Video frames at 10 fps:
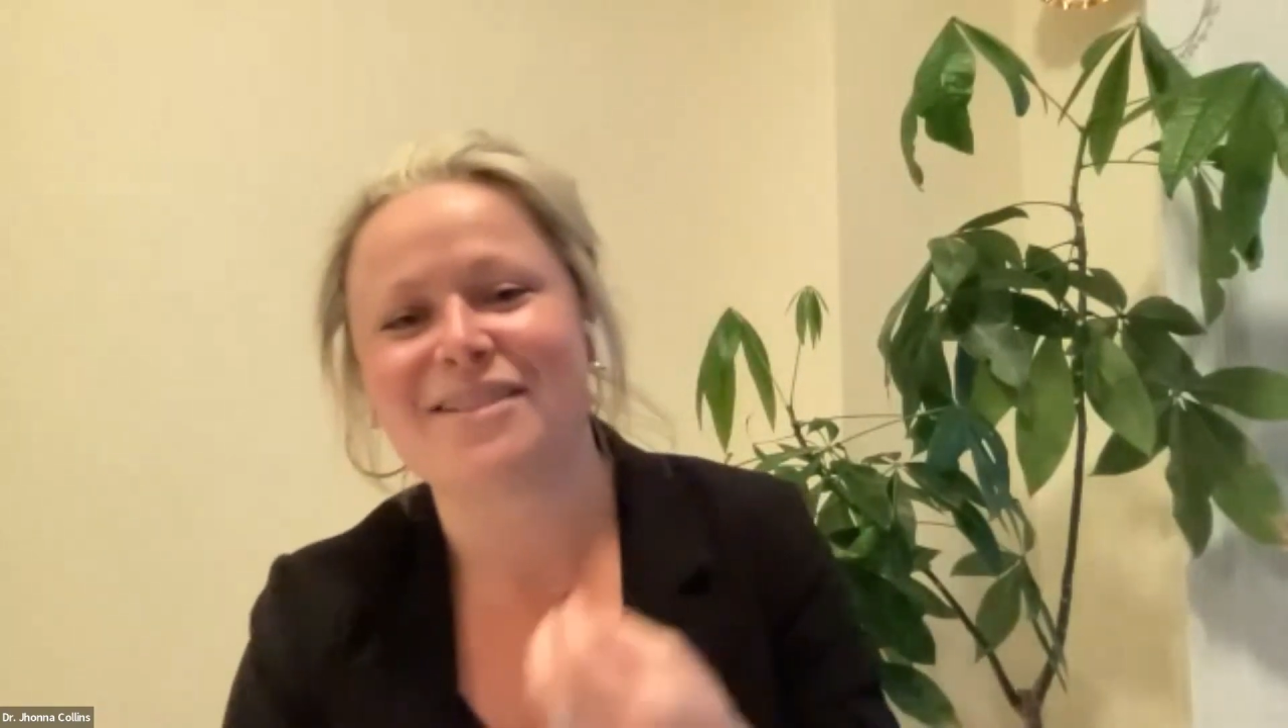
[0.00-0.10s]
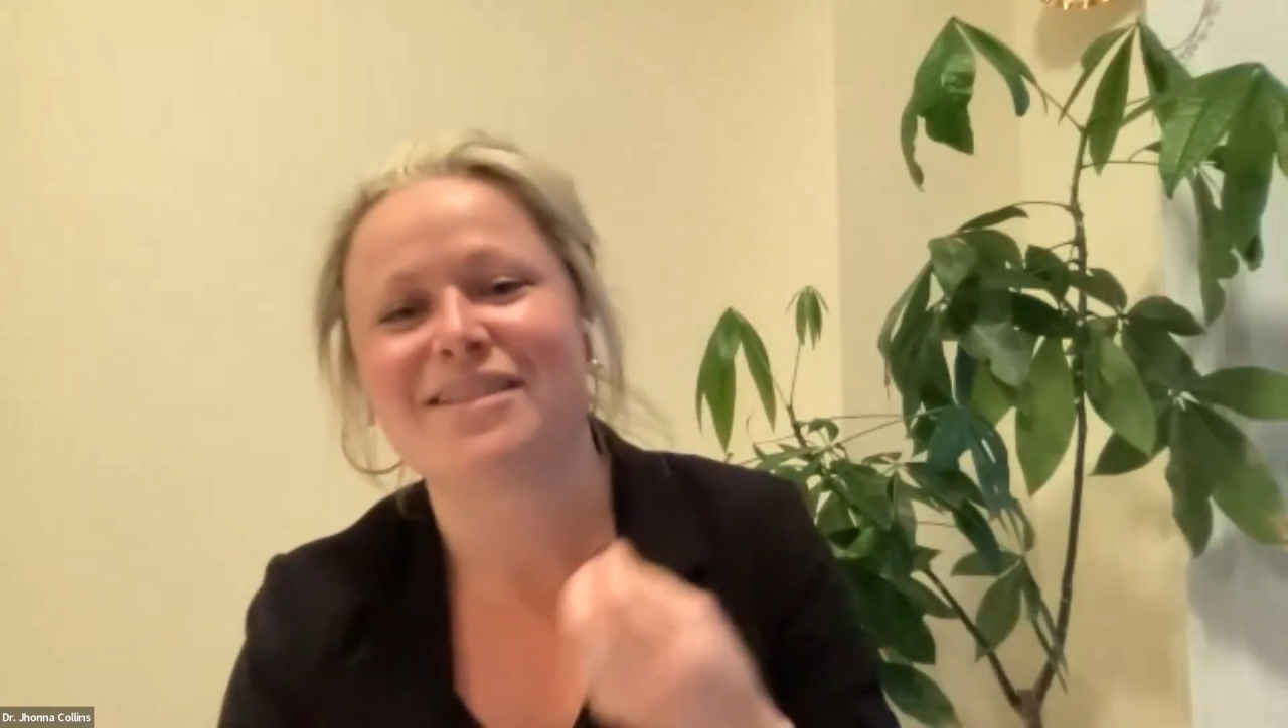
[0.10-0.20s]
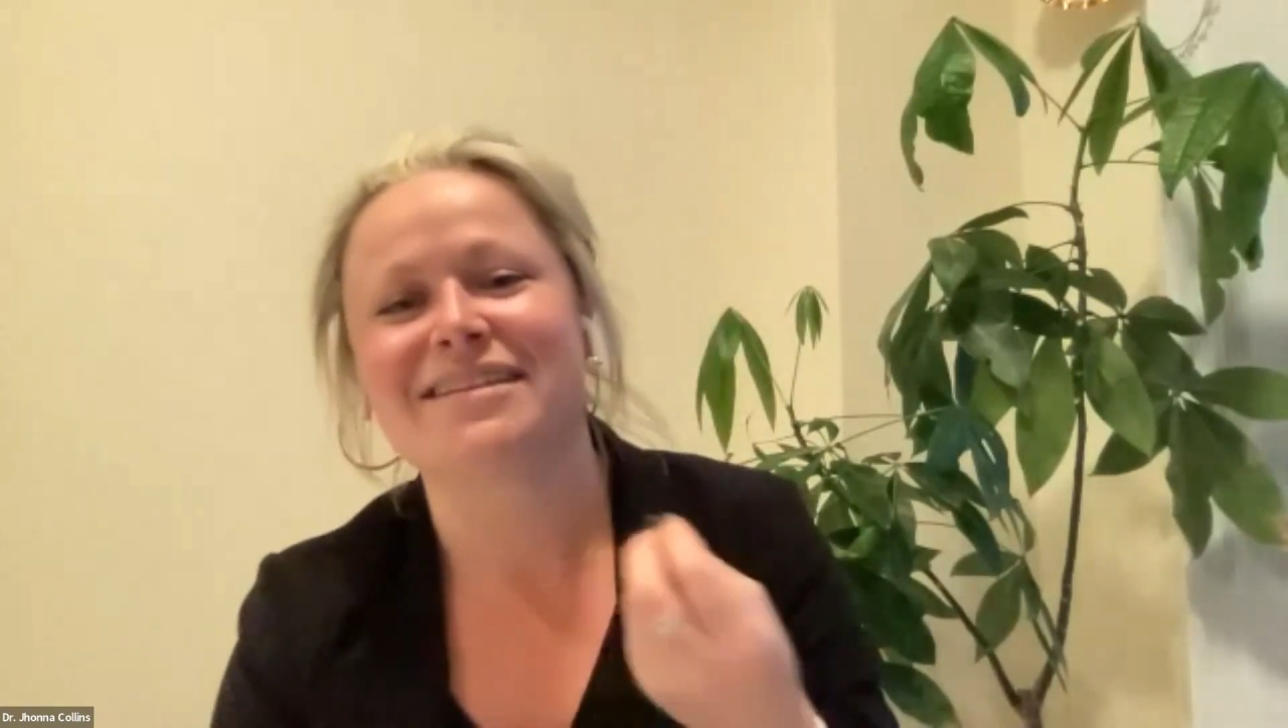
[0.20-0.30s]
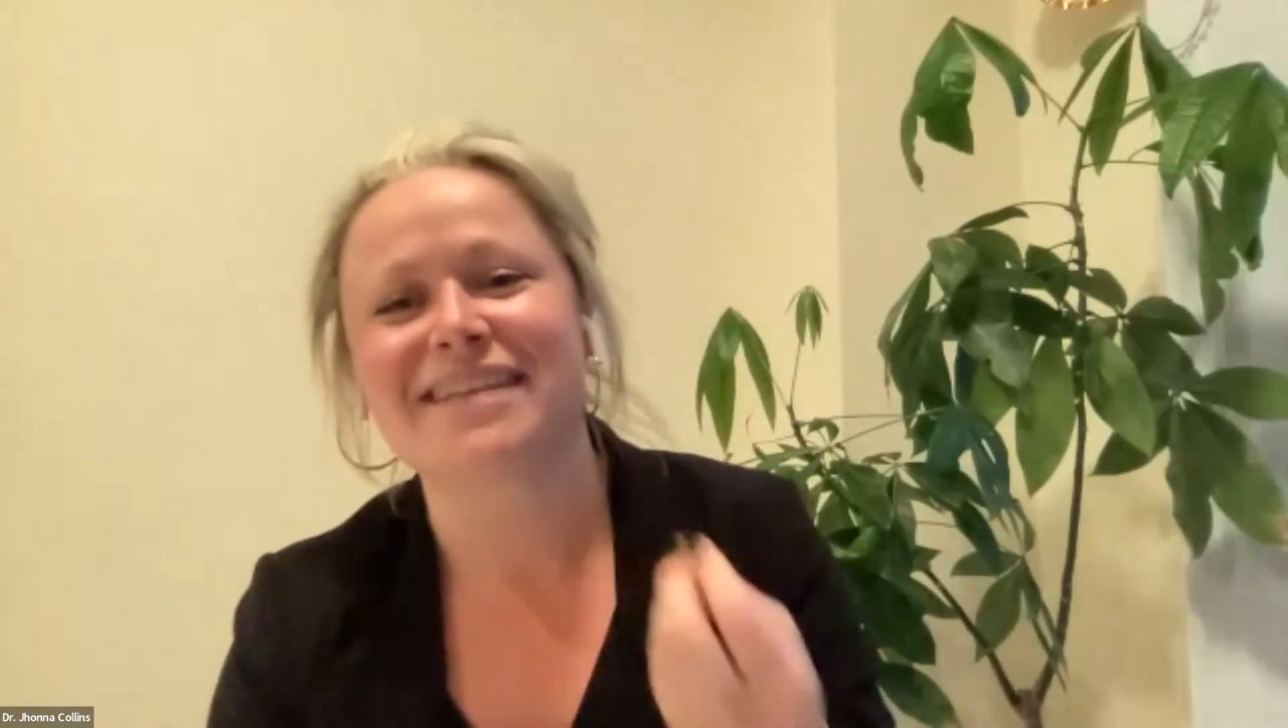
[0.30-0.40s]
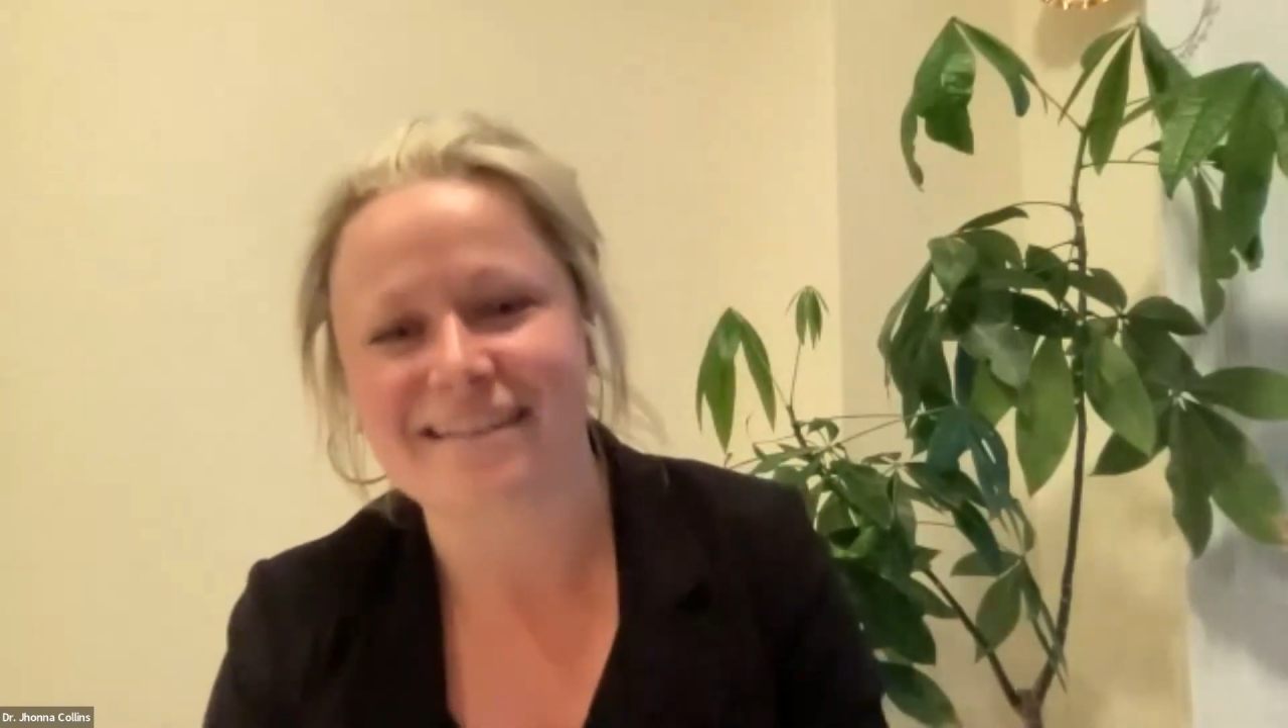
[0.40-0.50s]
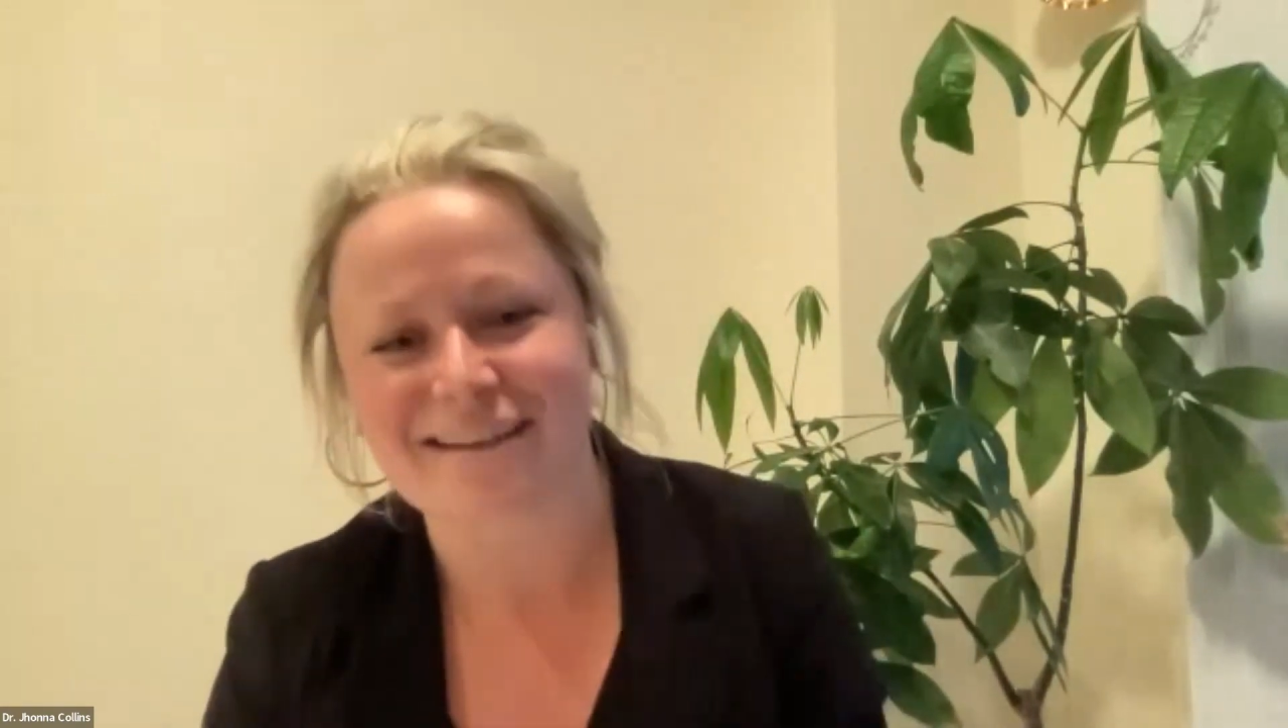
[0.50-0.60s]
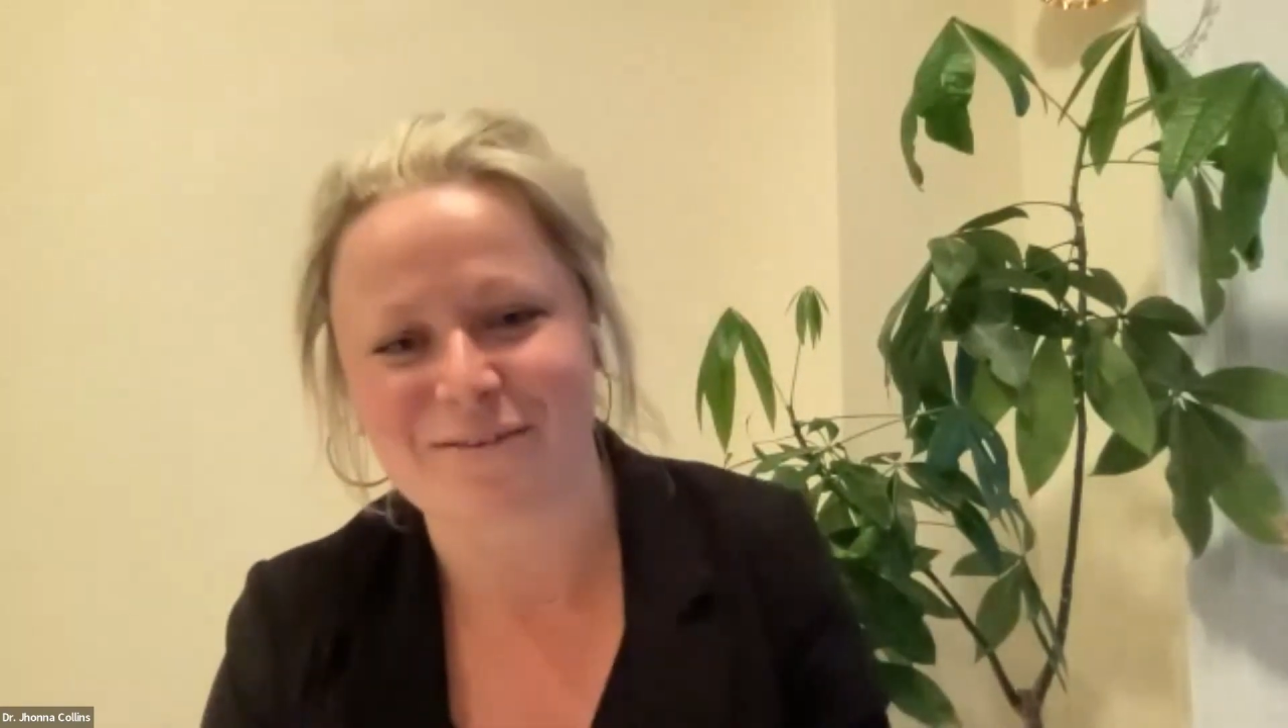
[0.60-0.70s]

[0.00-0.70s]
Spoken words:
the deadly